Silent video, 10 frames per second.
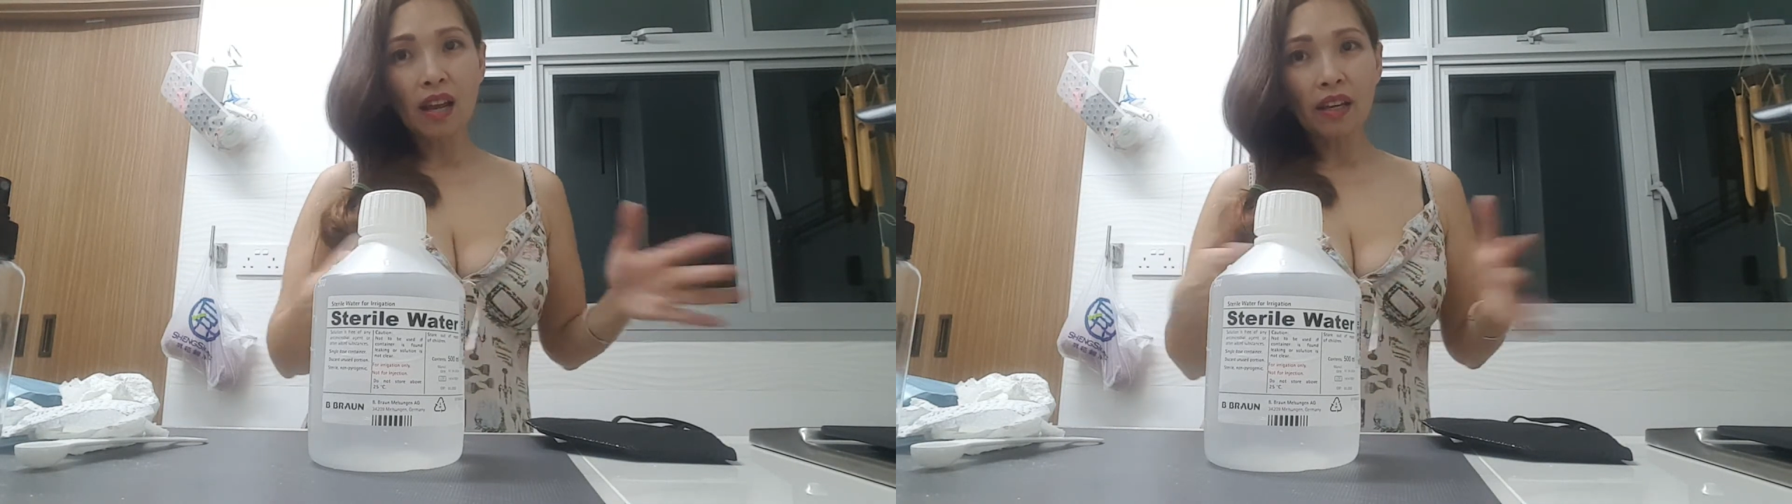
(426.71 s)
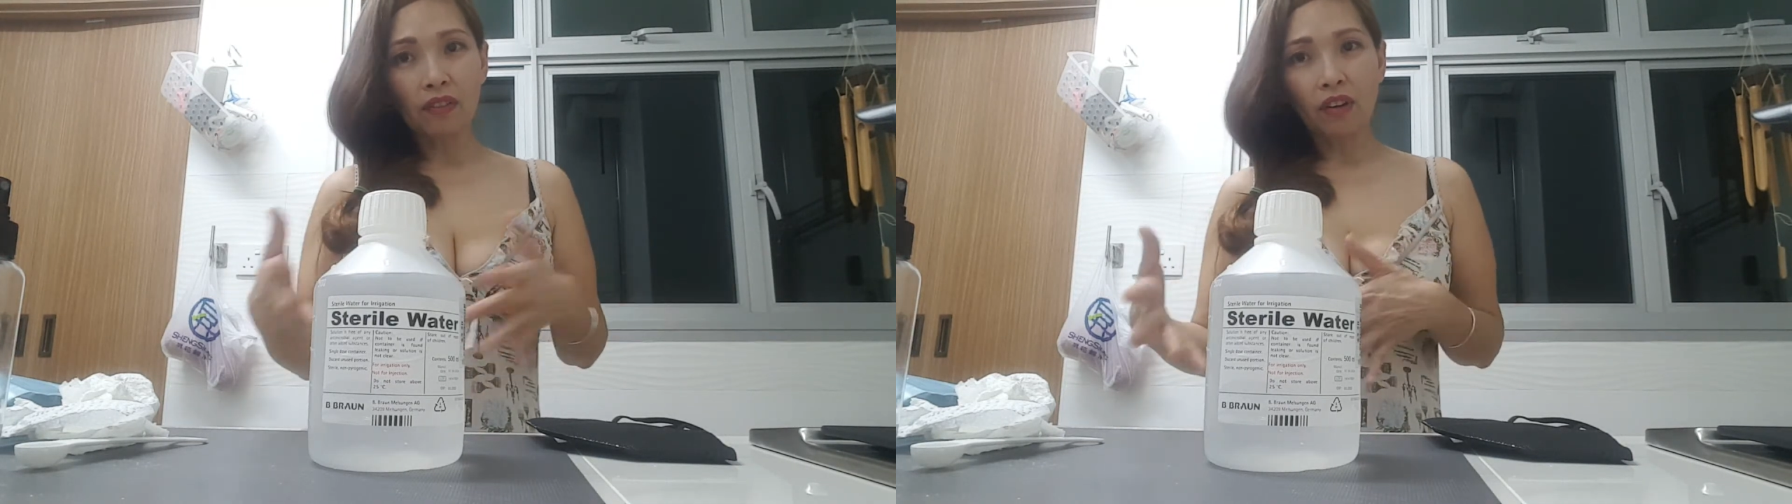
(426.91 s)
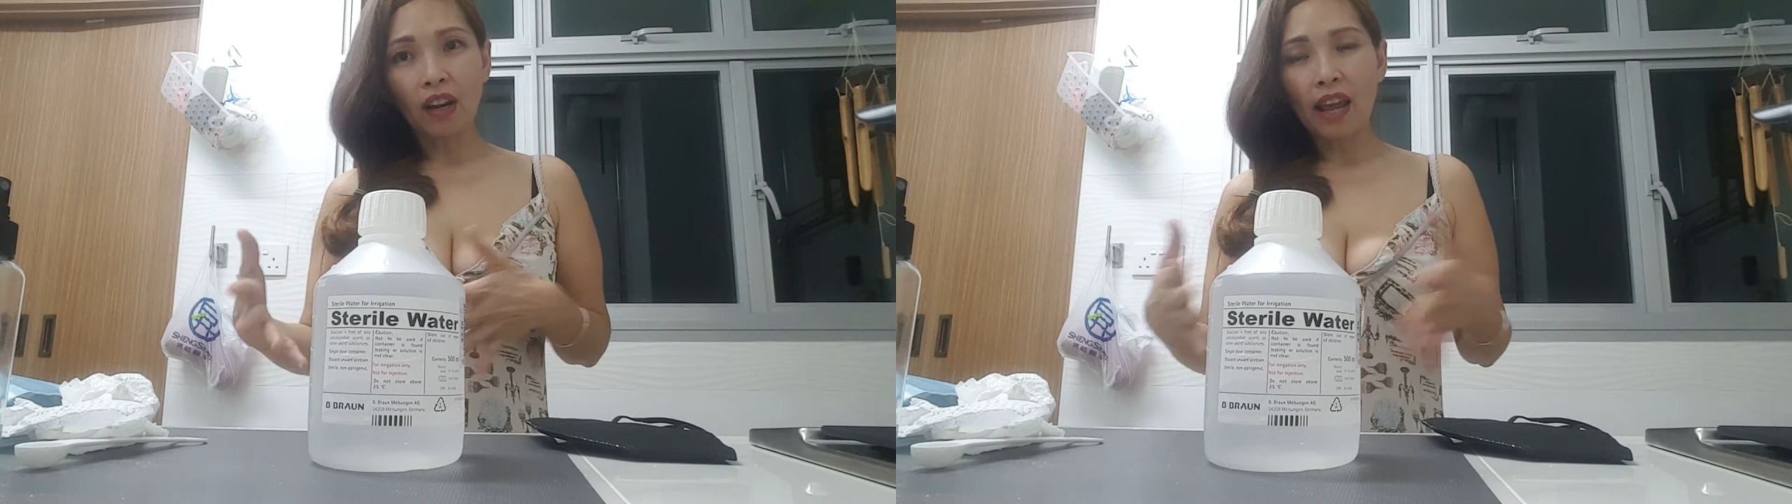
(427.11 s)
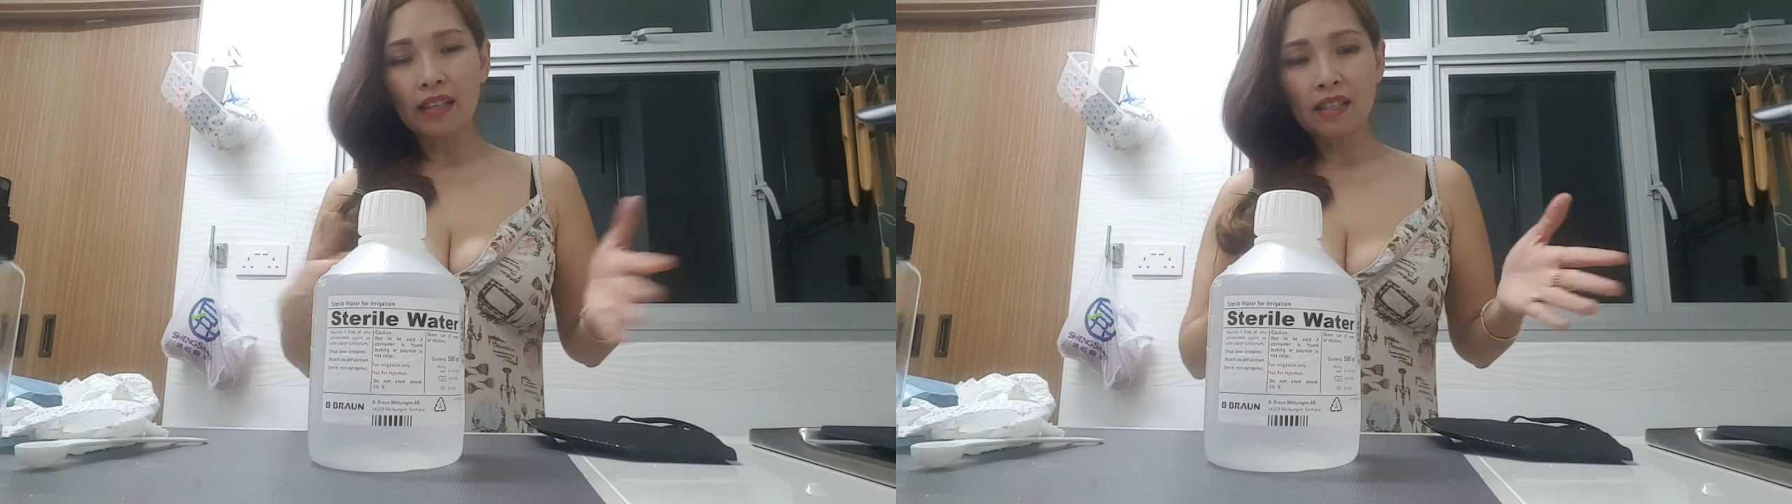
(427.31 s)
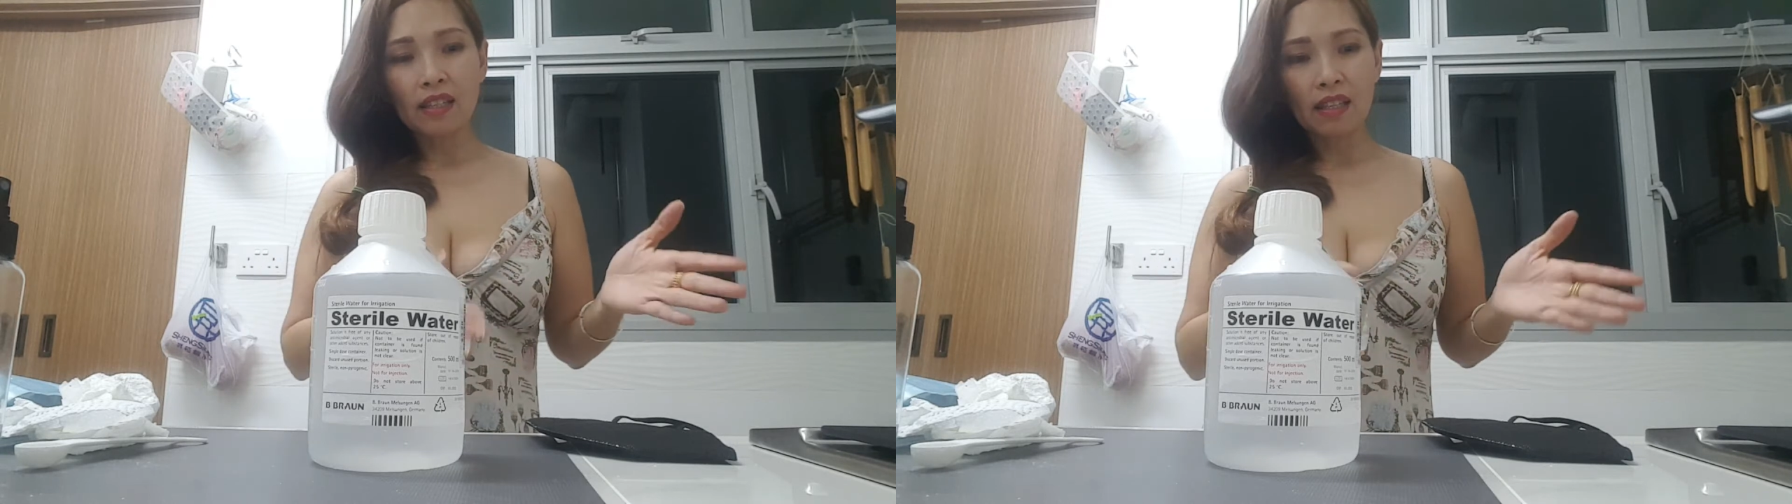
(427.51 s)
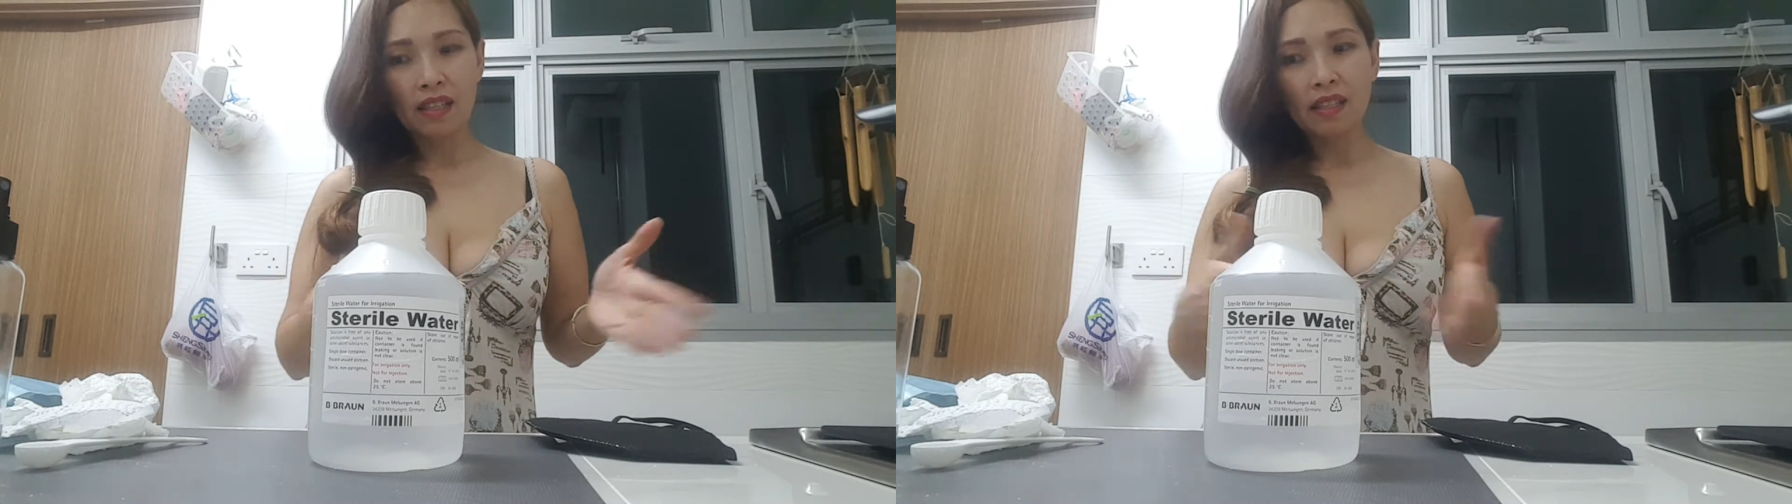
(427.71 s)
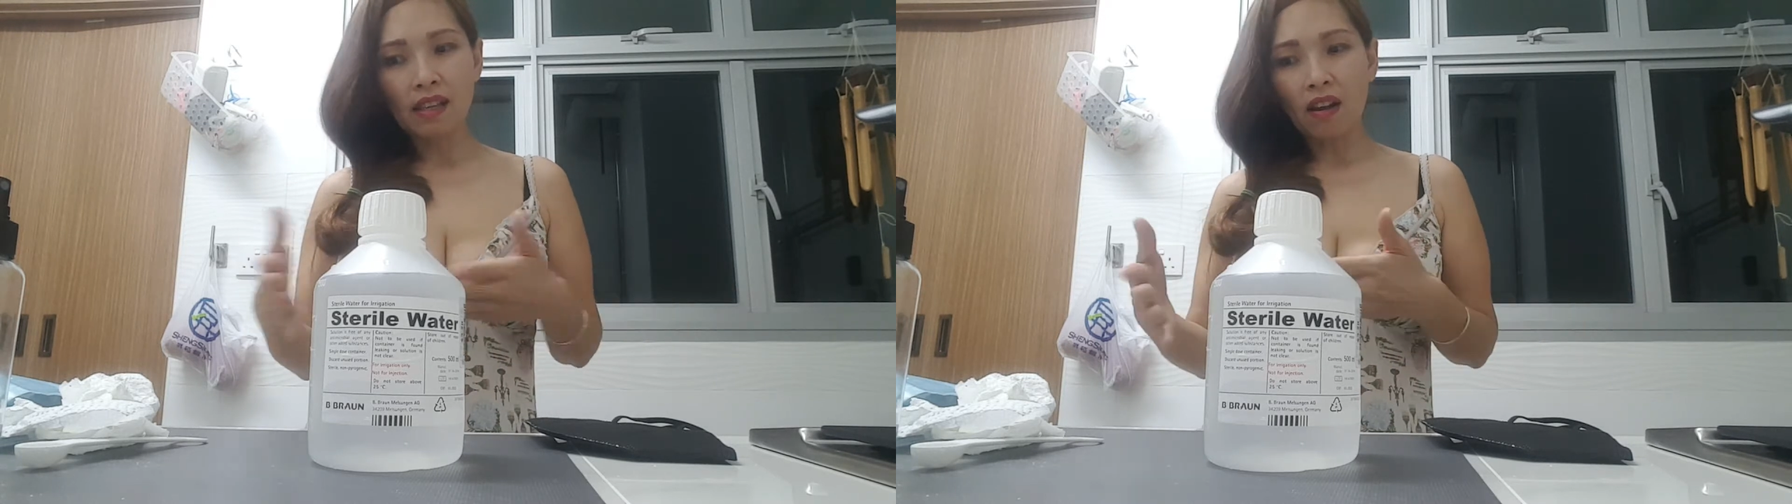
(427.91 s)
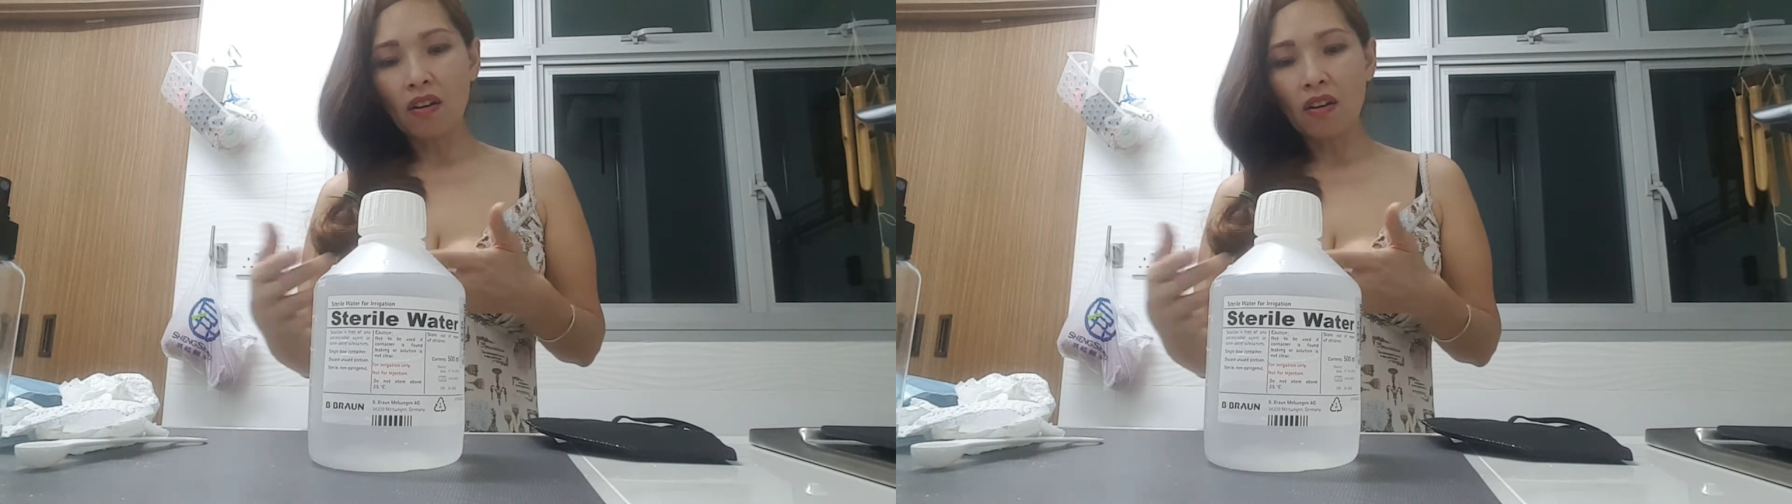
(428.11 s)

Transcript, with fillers: hyaluronic acid these are